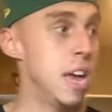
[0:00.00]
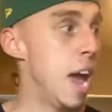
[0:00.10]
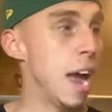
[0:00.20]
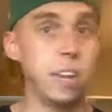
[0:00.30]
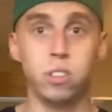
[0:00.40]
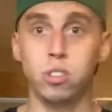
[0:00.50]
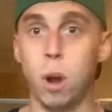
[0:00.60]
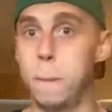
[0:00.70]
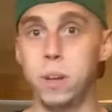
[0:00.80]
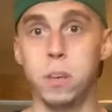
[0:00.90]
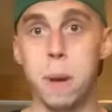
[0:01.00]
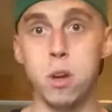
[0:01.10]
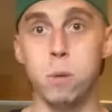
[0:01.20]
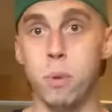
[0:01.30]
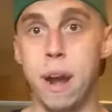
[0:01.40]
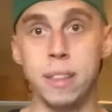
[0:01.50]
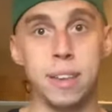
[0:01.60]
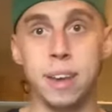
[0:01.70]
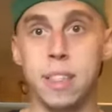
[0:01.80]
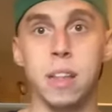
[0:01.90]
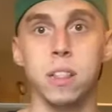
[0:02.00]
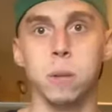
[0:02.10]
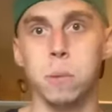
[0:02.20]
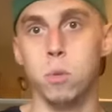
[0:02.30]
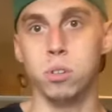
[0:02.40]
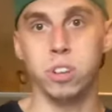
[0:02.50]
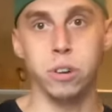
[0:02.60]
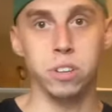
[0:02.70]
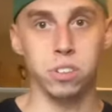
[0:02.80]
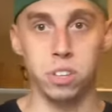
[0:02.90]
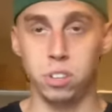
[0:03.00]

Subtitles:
I need to start building my own brand and taking that a little bit more seriously.